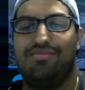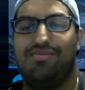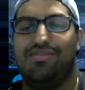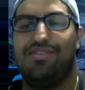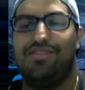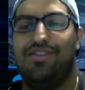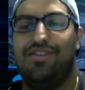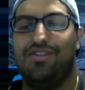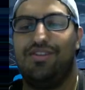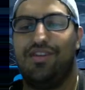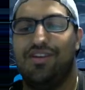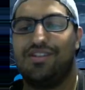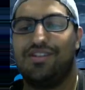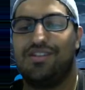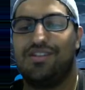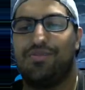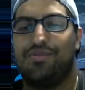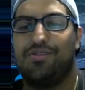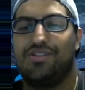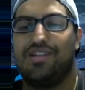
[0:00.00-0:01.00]
You're not
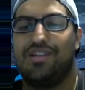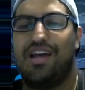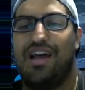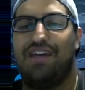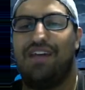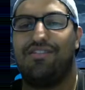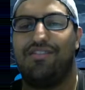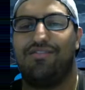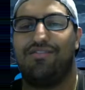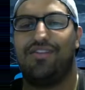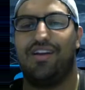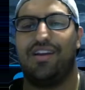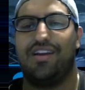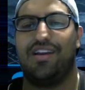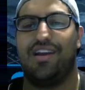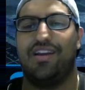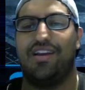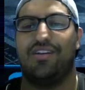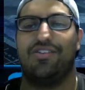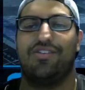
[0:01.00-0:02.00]
supposed to have to fight a
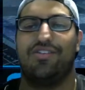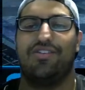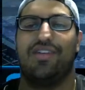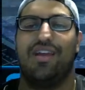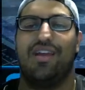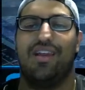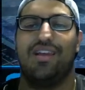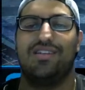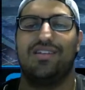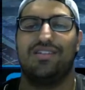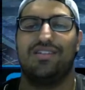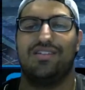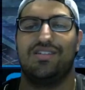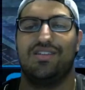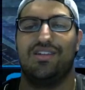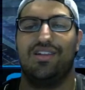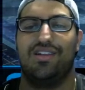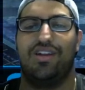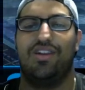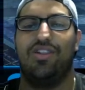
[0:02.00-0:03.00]
character that isn't
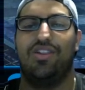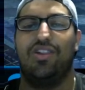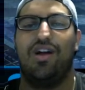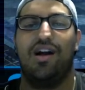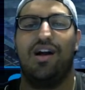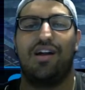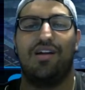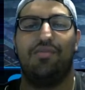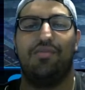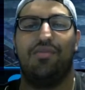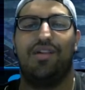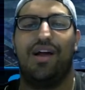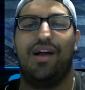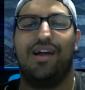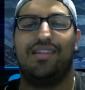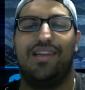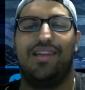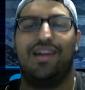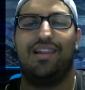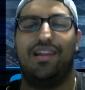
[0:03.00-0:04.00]
unlockable
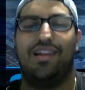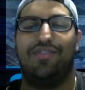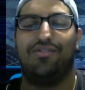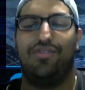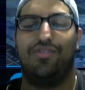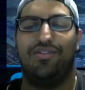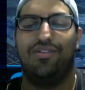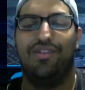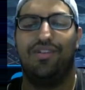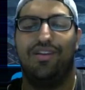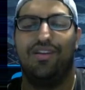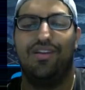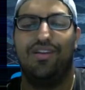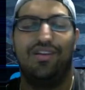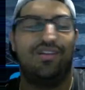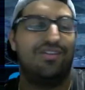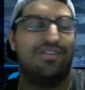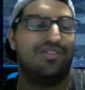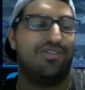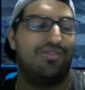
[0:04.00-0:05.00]
at that level.
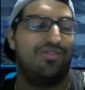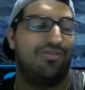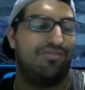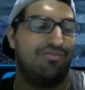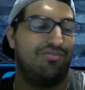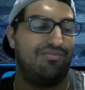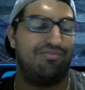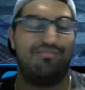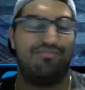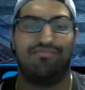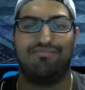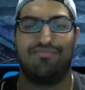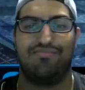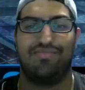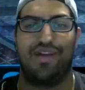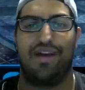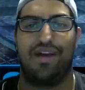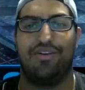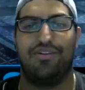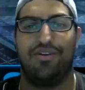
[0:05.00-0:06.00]
So,
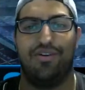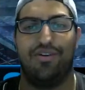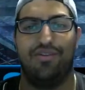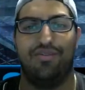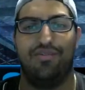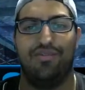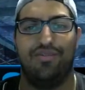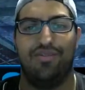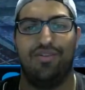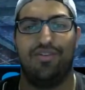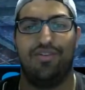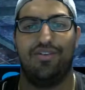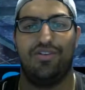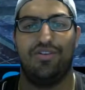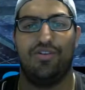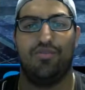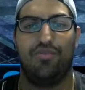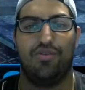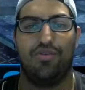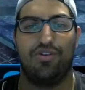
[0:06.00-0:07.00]
I don't know.
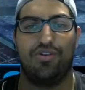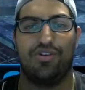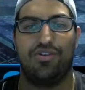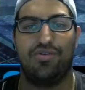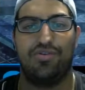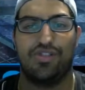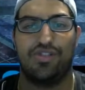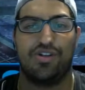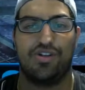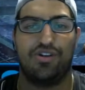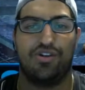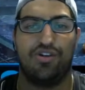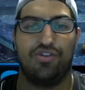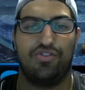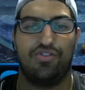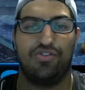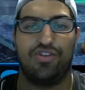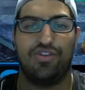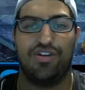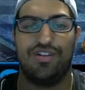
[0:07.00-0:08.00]
No more 2-star
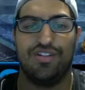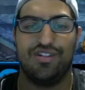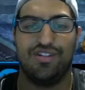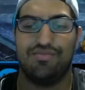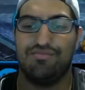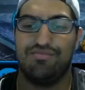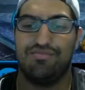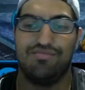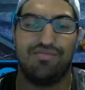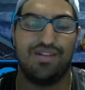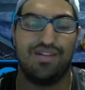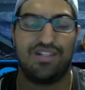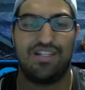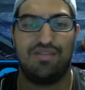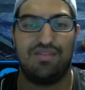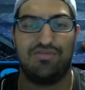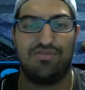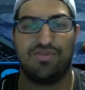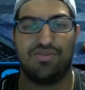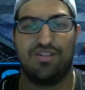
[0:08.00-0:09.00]
Ultrons? That
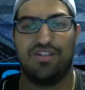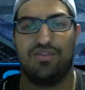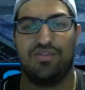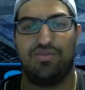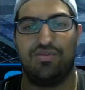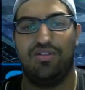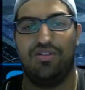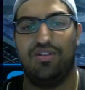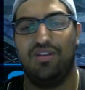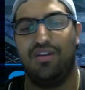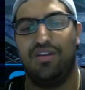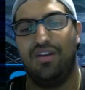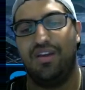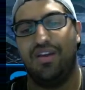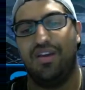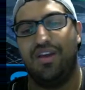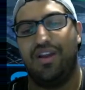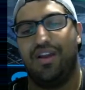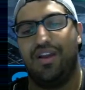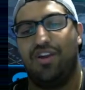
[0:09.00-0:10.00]
seems reasonable.
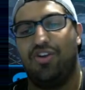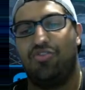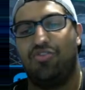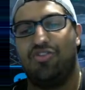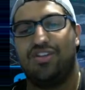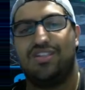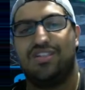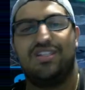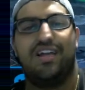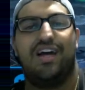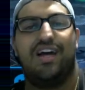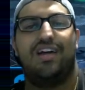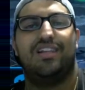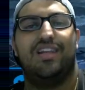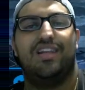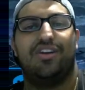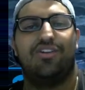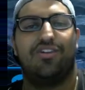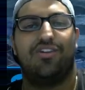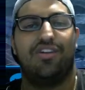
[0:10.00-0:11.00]
And I know it's sad
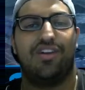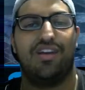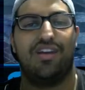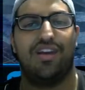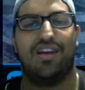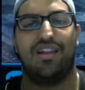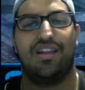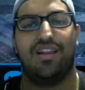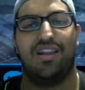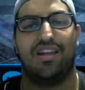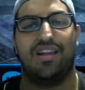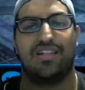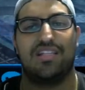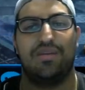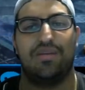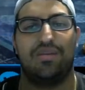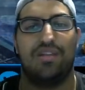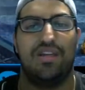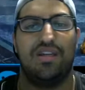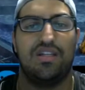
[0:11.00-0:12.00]
that you're going to get some
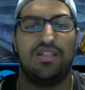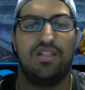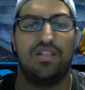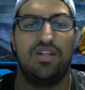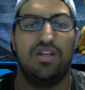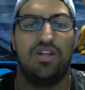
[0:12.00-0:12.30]
of these